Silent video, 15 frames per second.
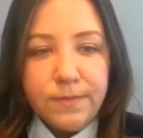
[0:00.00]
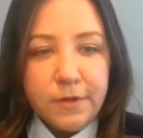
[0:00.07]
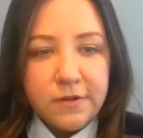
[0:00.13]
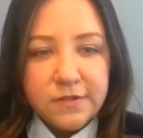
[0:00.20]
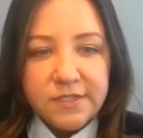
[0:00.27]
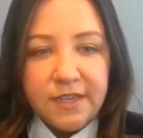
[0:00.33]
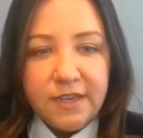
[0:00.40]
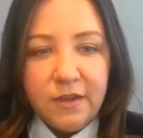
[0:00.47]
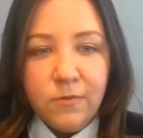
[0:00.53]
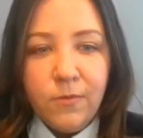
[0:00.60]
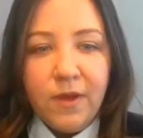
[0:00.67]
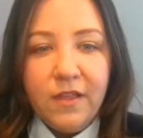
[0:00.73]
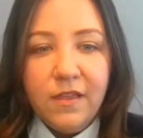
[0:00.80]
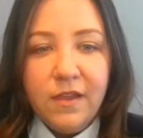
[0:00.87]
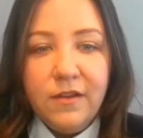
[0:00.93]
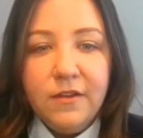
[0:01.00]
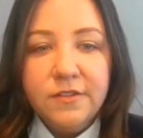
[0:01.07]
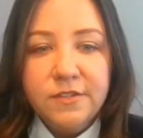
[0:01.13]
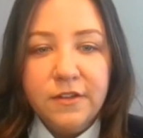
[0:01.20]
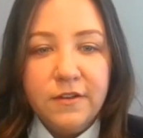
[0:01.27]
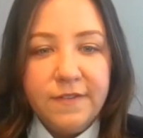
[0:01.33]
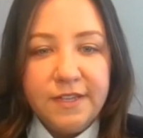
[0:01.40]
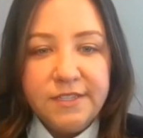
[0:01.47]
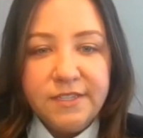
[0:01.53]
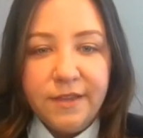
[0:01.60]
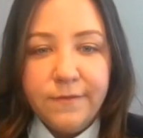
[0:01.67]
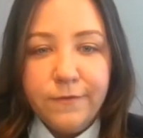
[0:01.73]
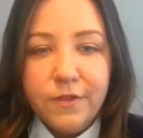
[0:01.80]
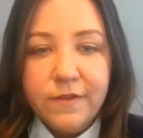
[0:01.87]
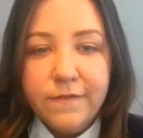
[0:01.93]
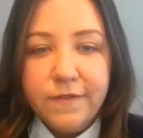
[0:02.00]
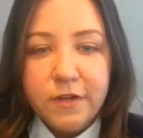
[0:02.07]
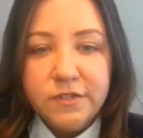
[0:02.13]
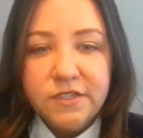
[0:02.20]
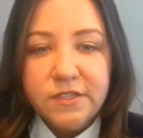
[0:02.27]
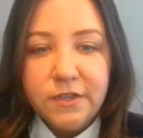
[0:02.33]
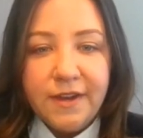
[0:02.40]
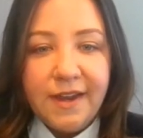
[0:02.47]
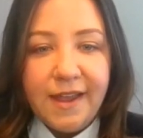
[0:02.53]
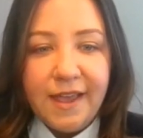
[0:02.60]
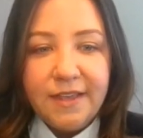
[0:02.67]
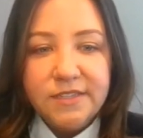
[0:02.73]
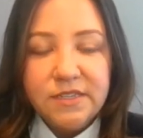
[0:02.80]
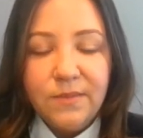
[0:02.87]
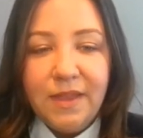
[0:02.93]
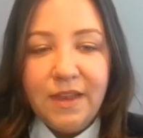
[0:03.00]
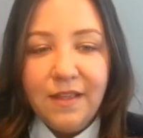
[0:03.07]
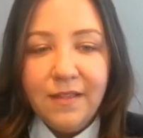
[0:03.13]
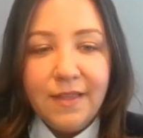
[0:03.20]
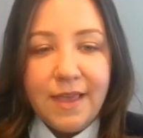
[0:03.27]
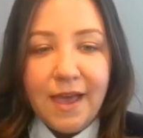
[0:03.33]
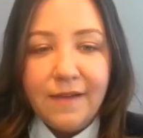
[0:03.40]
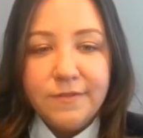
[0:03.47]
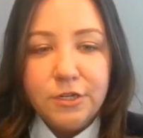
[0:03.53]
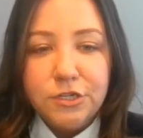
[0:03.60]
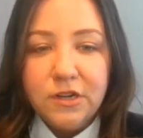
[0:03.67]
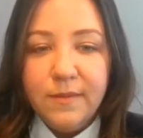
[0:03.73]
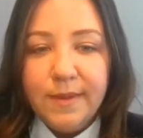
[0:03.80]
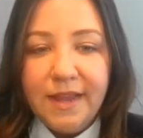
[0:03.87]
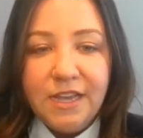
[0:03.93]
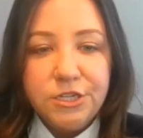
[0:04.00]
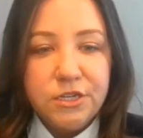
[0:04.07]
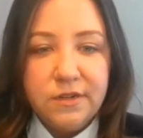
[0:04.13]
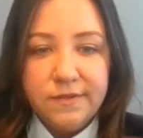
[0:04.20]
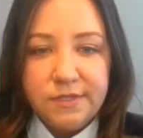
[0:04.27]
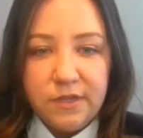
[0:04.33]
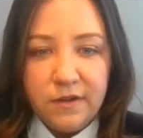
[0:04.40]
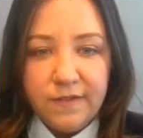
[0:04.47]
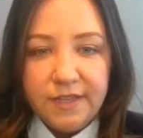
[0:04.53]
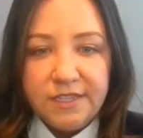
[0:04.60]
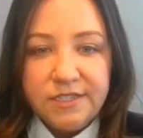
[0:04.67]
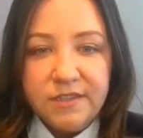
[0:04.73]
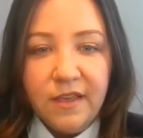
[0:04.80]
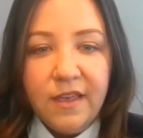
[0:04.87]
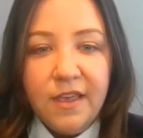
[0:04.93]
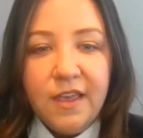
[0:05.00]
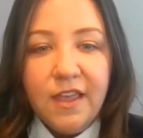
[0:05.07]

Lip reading: person while in your service and for the first 30 days immediately after termination of service,